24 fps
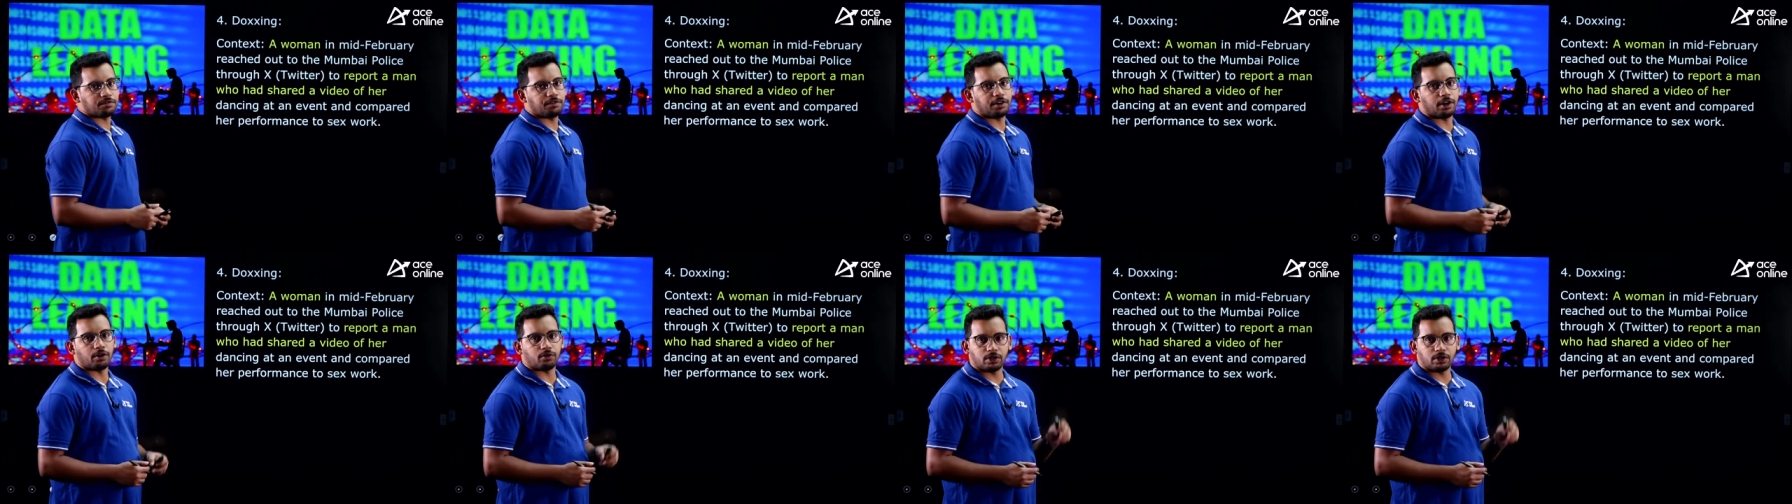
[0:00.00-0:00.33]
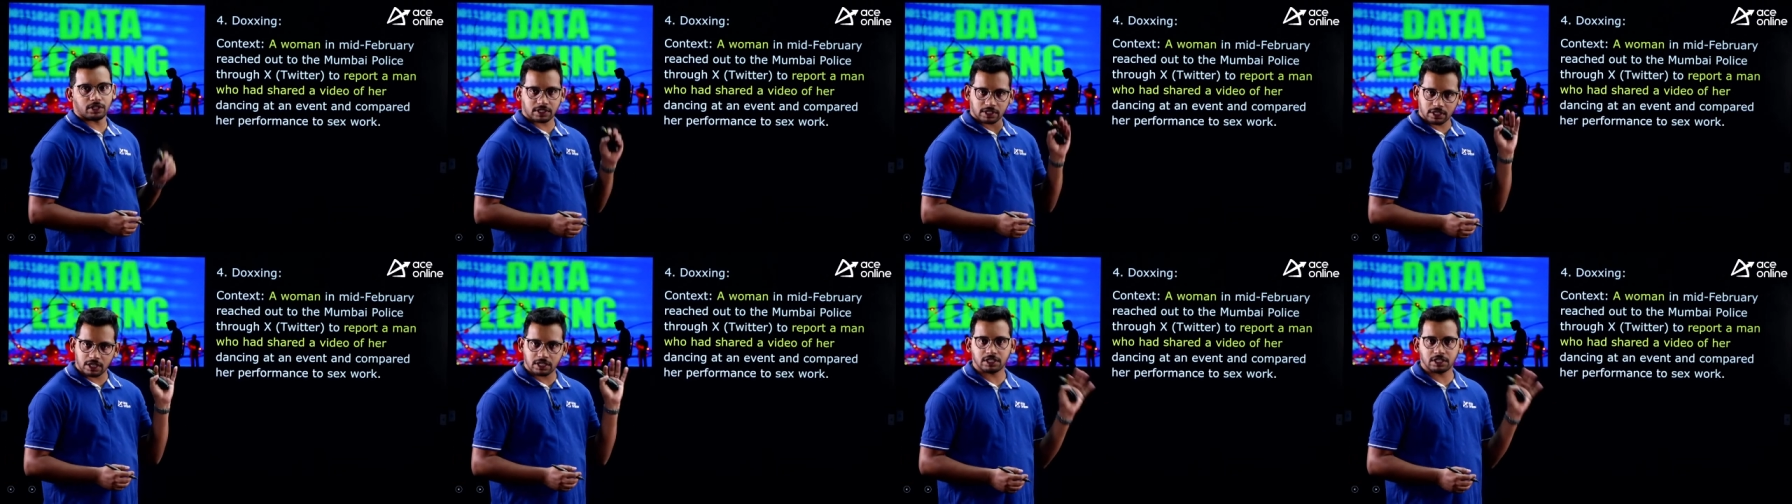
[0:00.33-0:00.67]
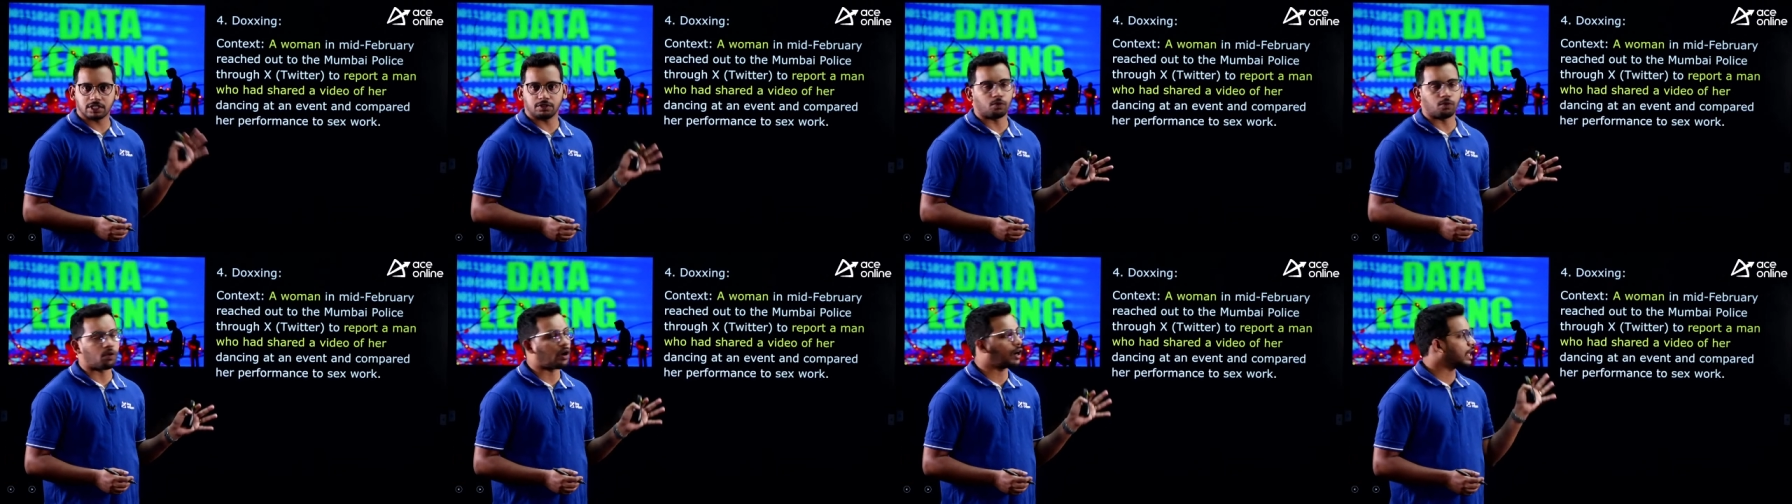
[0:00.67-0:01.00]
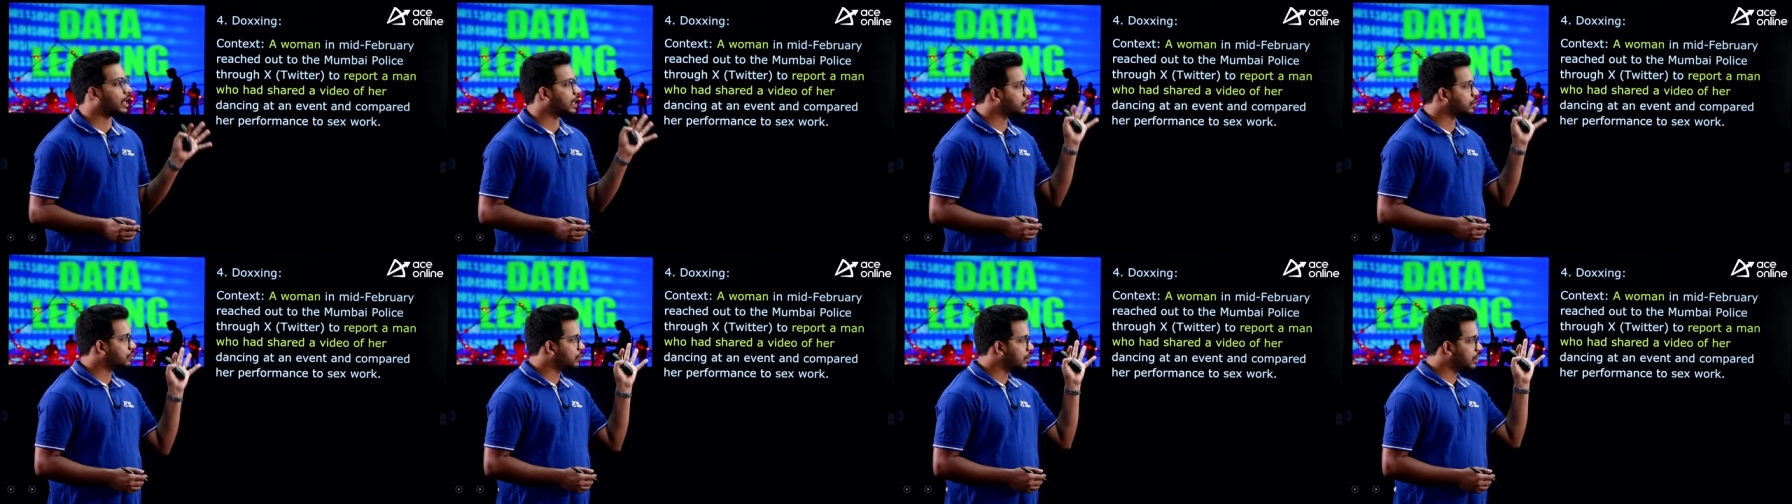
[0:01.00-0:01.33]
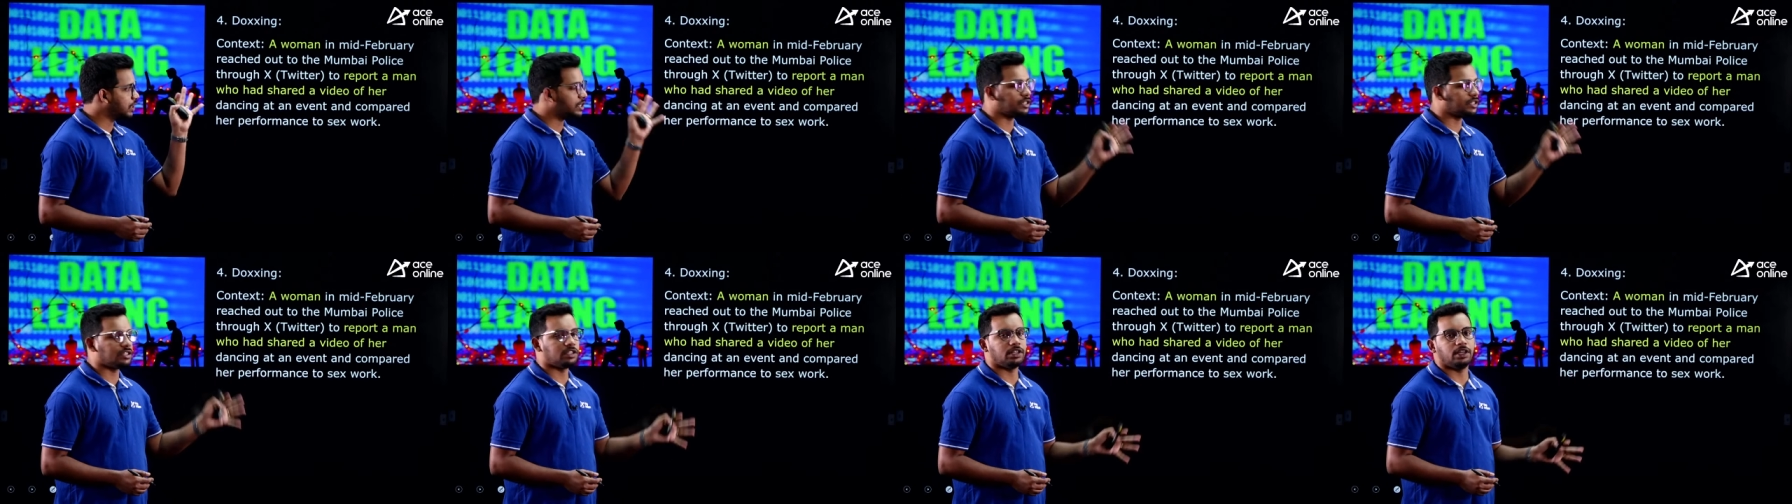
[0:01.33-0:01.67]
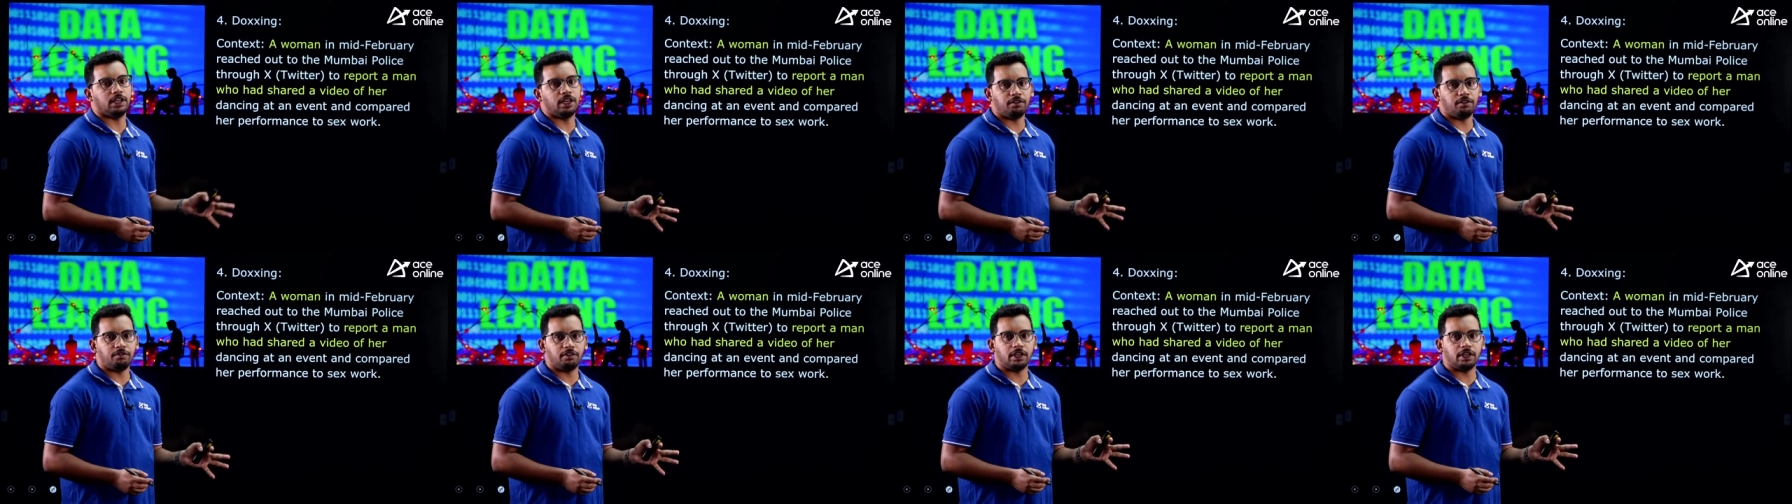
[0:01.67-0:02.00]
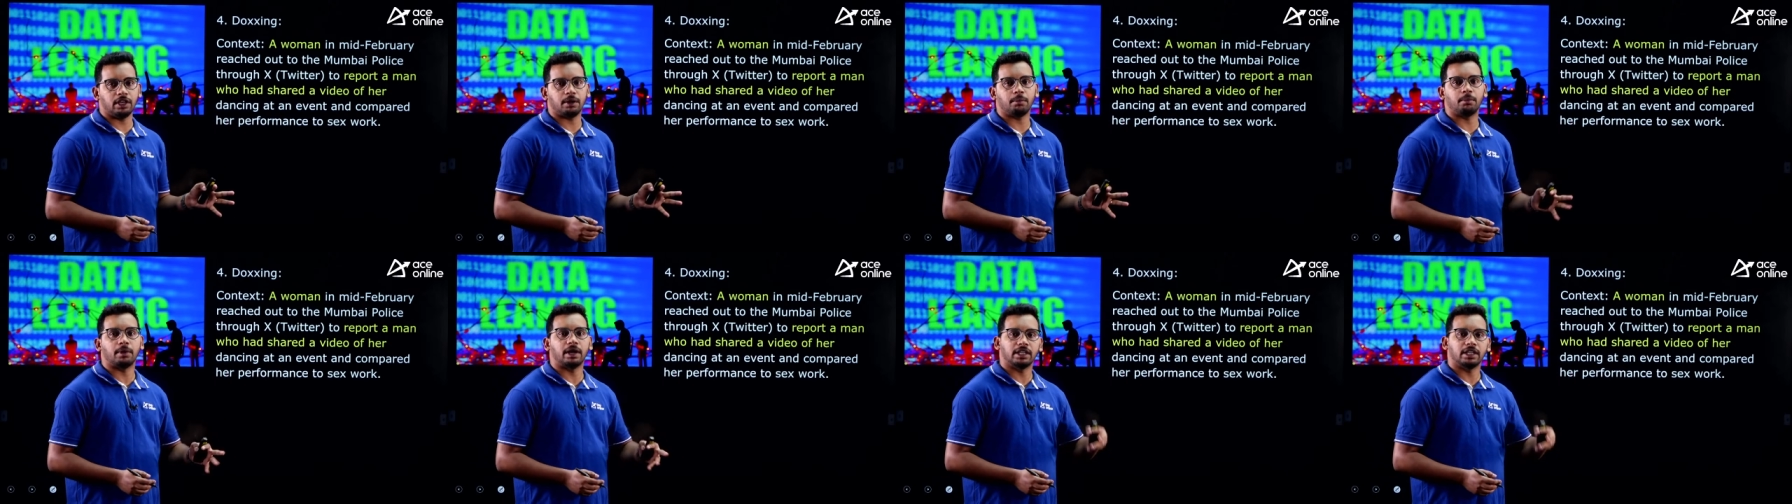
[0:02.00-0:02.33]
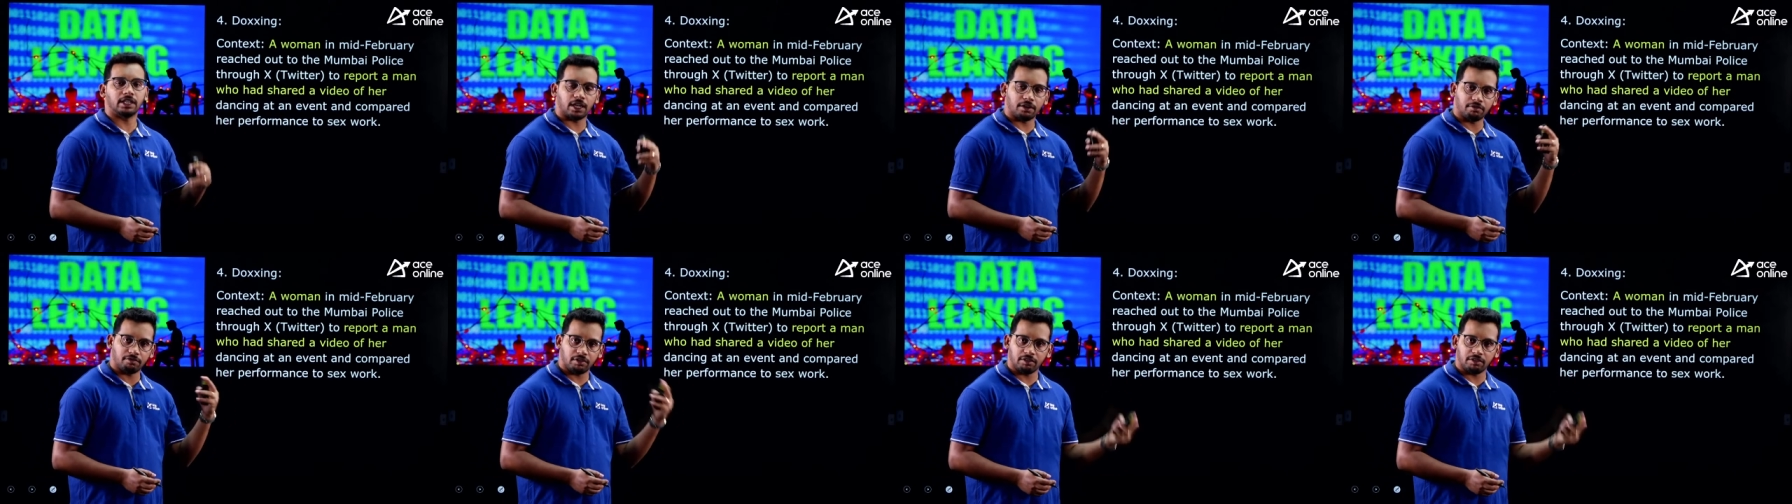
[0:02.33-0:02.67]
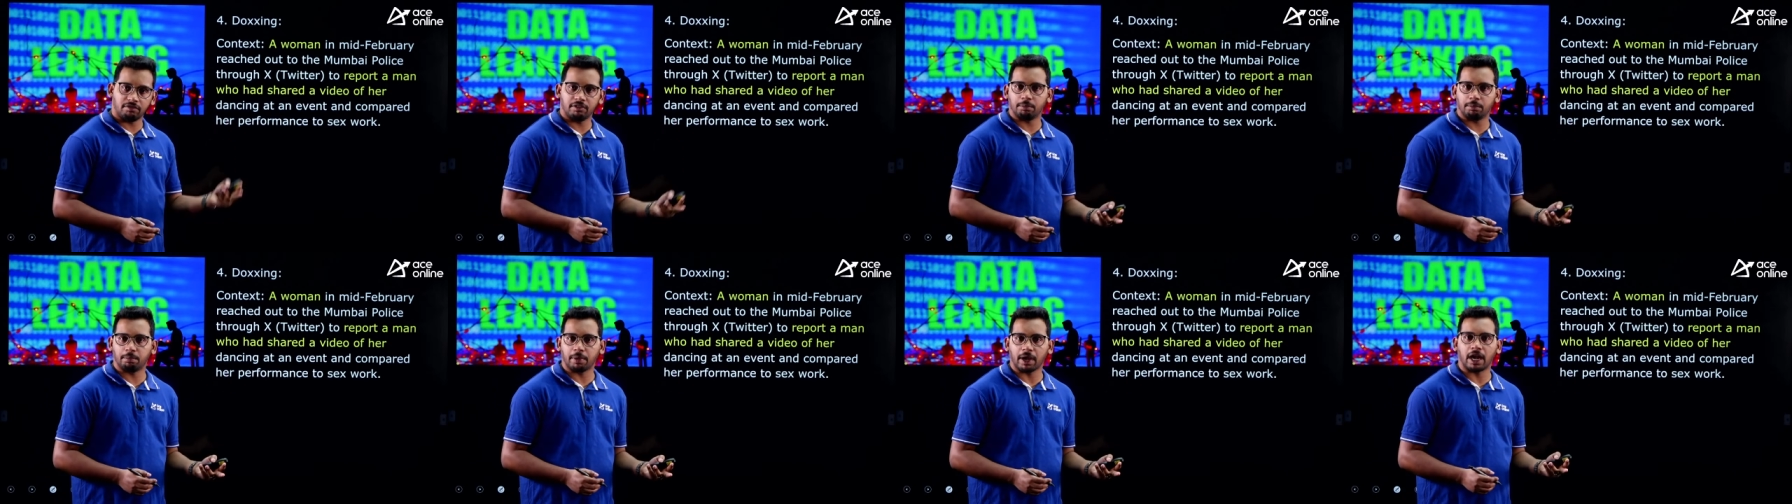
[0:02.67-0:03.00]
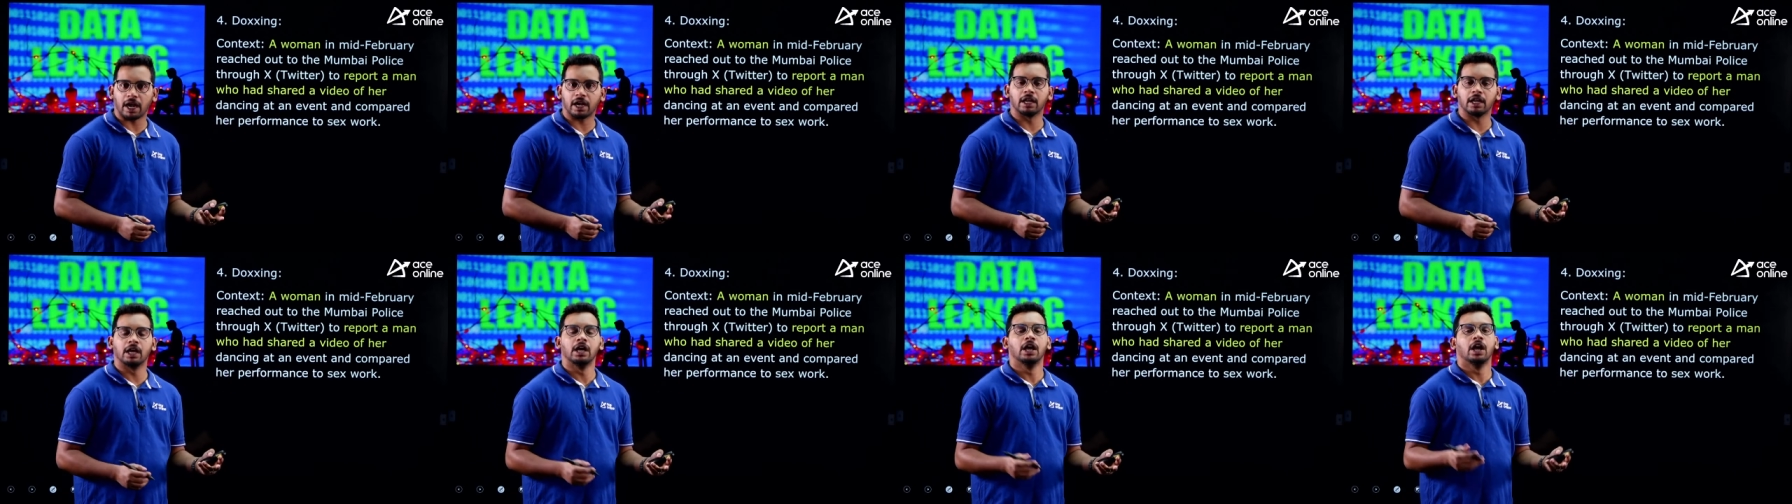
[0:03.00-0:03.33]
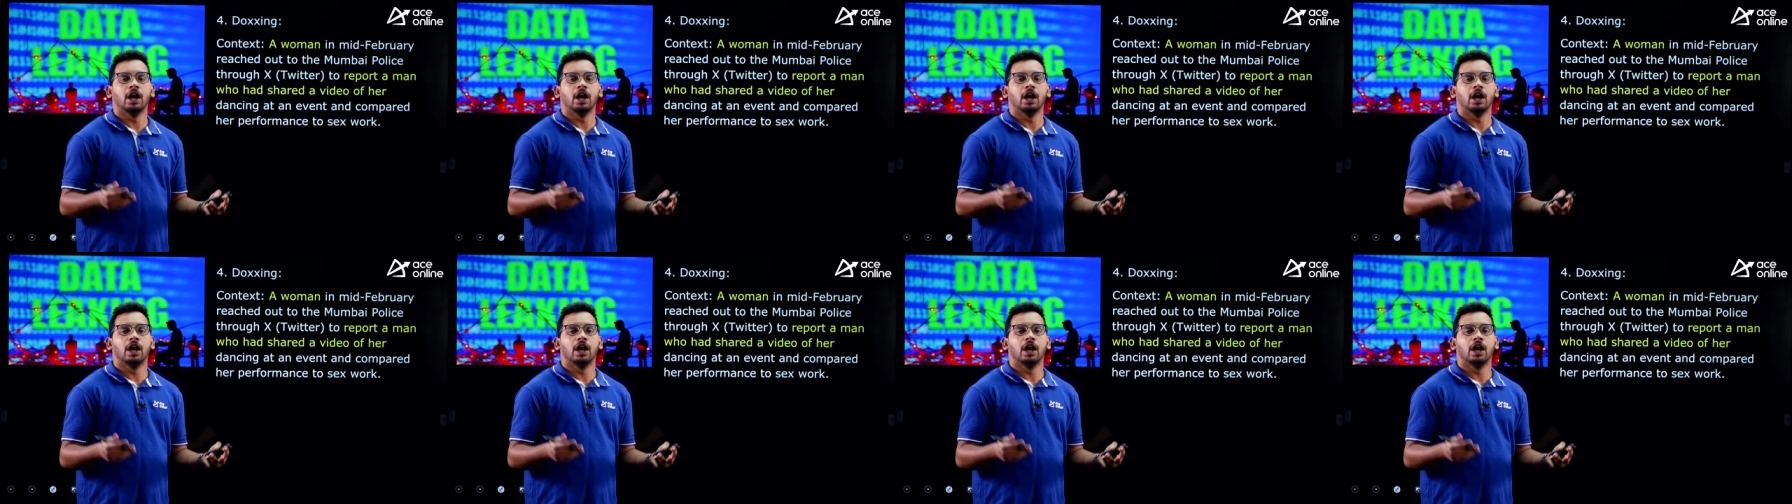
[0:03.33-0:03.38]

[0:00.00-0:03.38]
We have discussed what actually is EVM and then VVPAT,